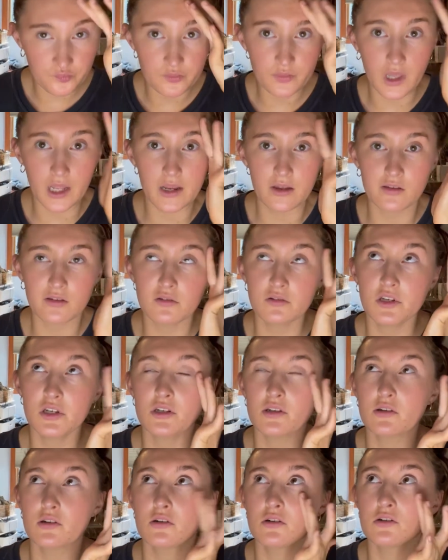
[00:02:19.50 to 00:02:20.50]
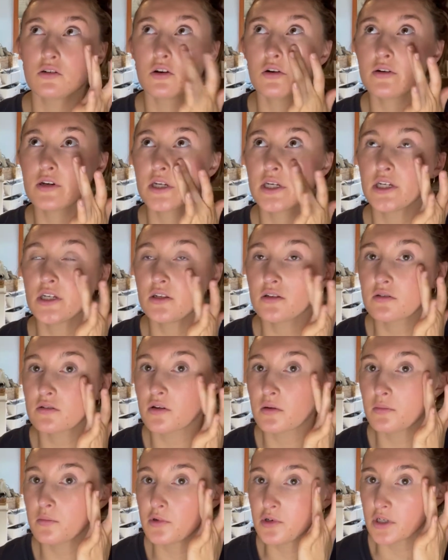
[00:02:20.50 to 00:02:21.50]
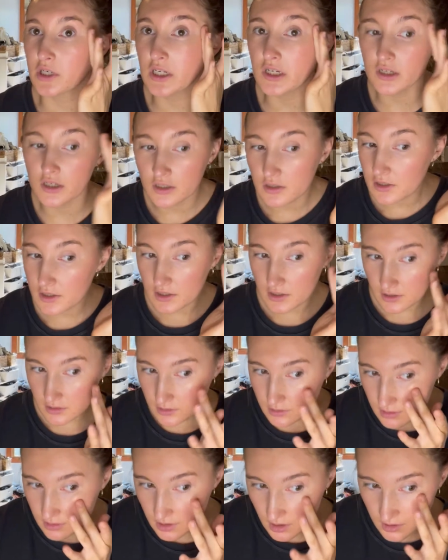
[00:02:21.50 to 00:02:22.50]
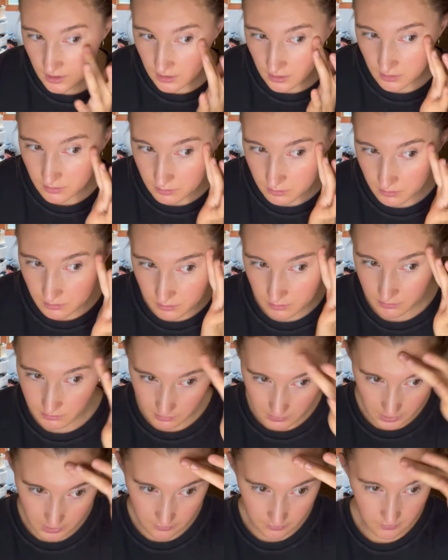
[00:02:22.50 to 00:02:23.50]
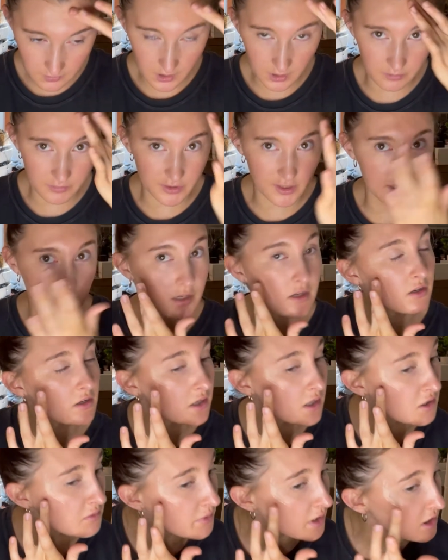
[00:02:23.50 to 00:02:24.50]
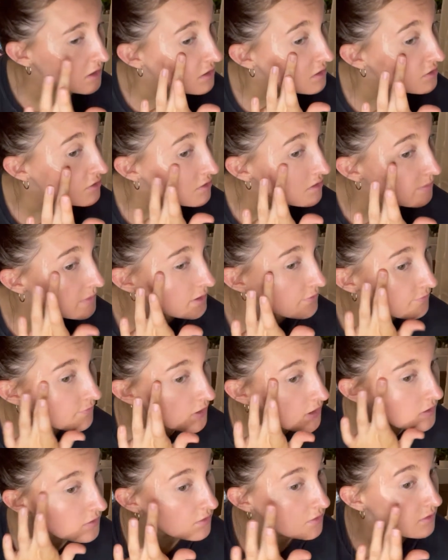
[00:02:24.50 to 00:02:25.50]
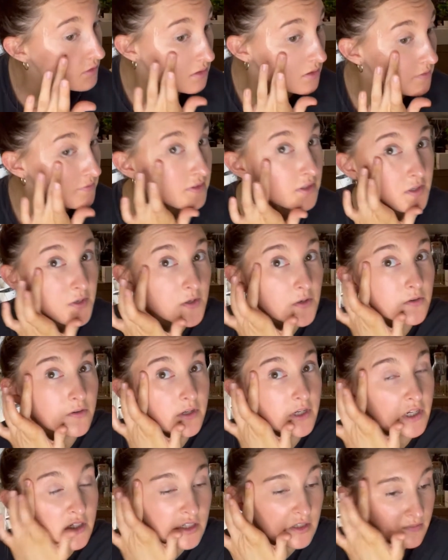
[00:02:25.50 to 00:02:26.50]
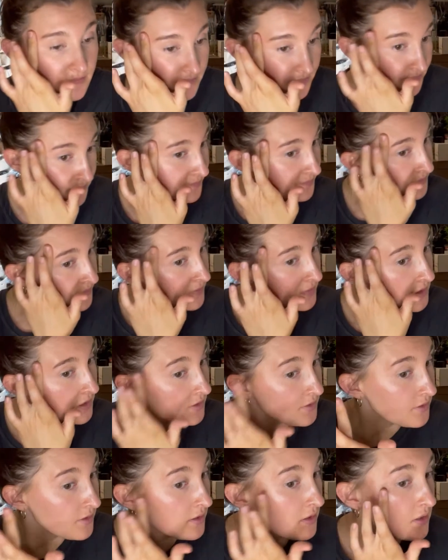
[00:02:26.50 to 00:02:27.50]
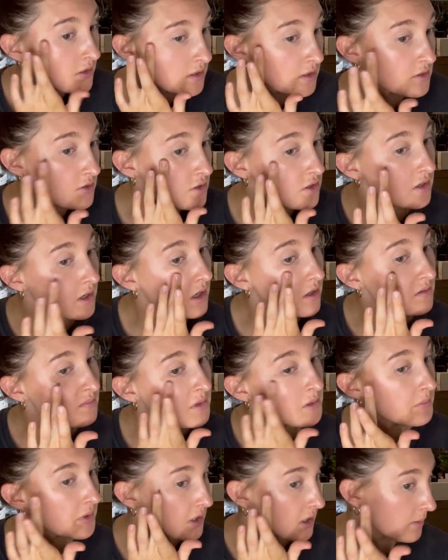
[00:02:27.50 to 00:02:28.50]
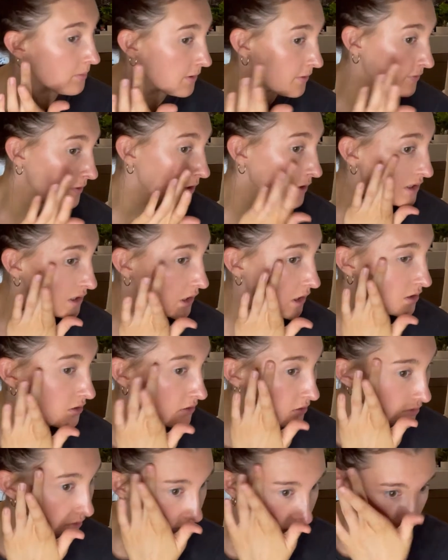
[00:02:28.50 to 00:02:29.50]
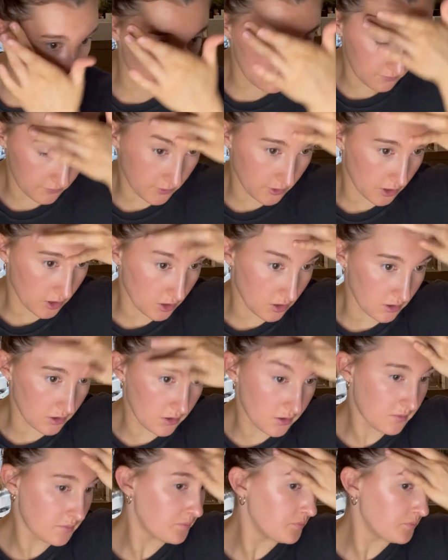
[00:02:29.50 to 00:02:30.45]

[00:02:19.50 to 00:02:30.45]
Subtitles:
I also need to go to Target at some point because I'm sending a care package to my friend who lives in Korea, and she asked me to pick up a few things for her.